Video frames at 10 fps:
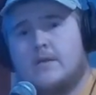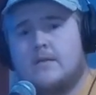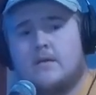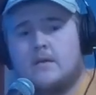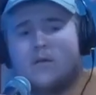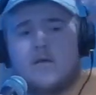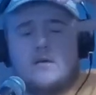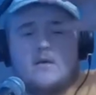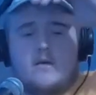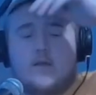Absolutely.
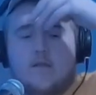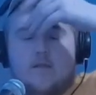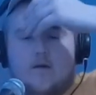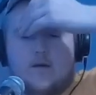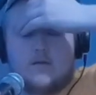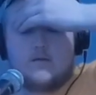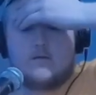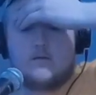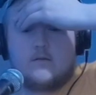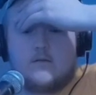mean, and uh,
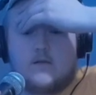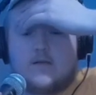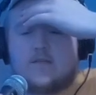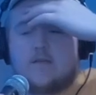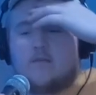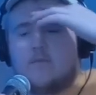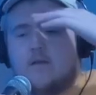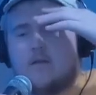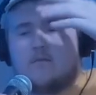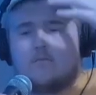like I said in the
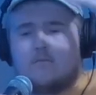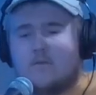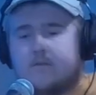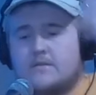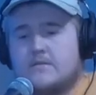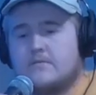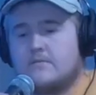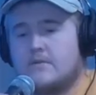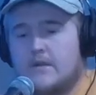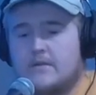beginning, it's just,
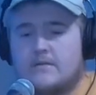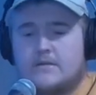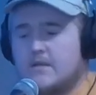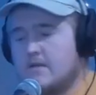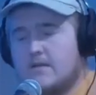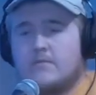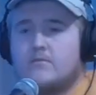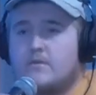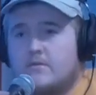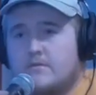like, it's not
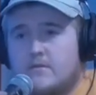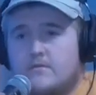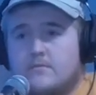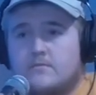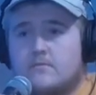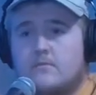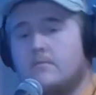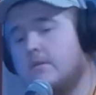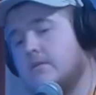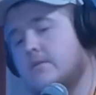something we're used to.
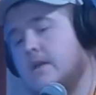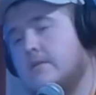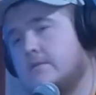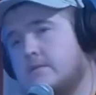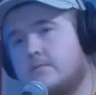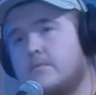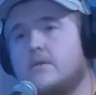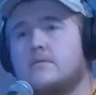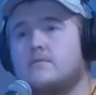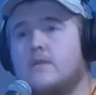Nope. But life's a
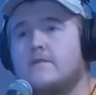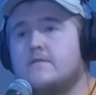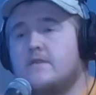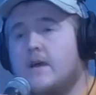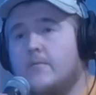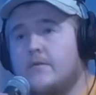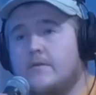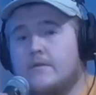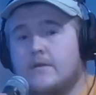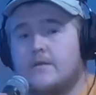book. Life's a
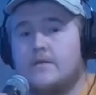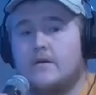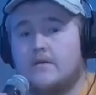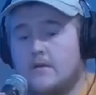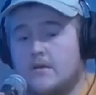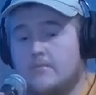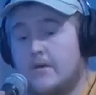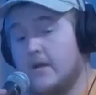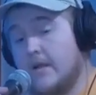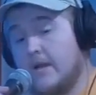chapter. Absolutely. And uh,
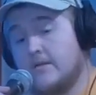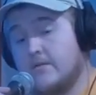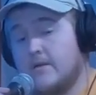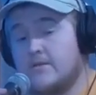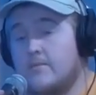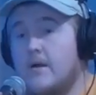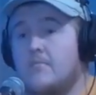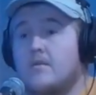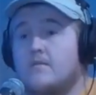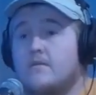podcasts are actually a
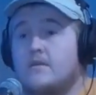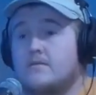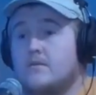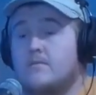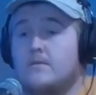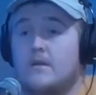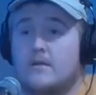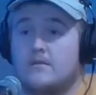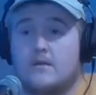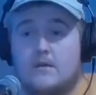popping off thing, so hopefully it
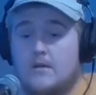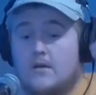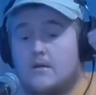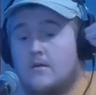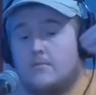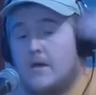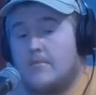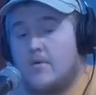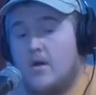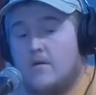can yeah.
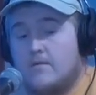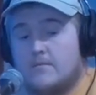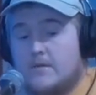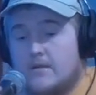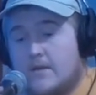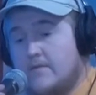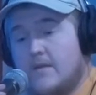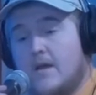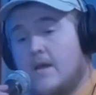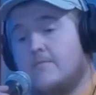pop off. But if
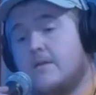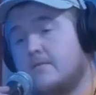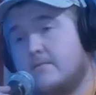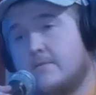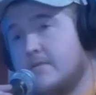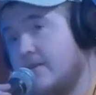not, I mean, we're